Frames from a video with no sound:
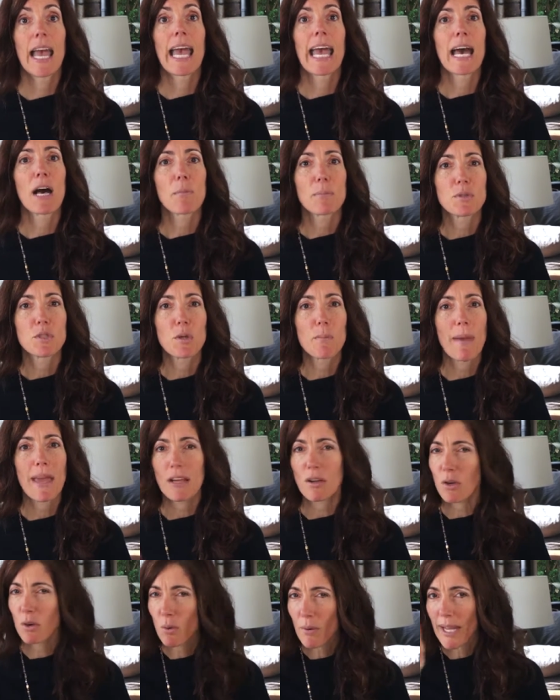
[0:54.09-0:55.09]
Helps you
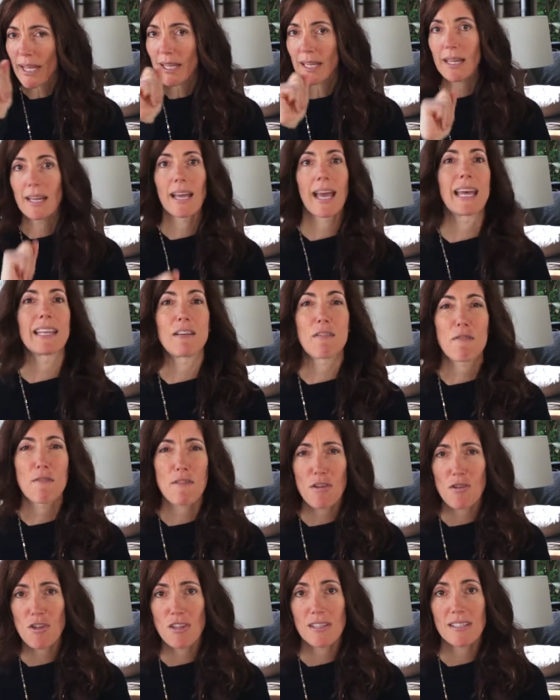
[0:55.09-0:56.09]
make quick and
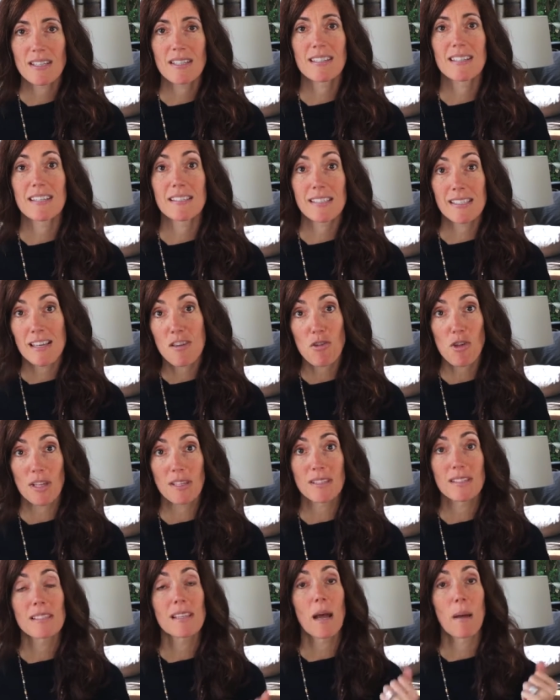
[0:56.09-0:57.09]
efficient
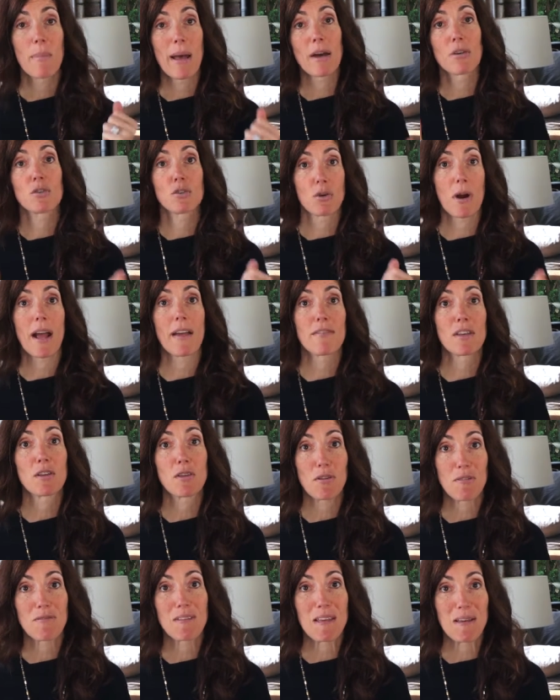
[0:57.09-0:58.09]
decisions about driving
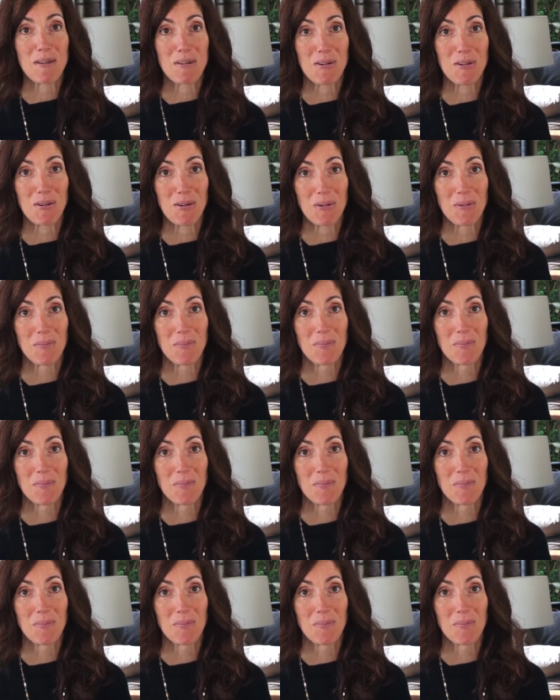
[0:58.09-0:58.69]
your vehicle.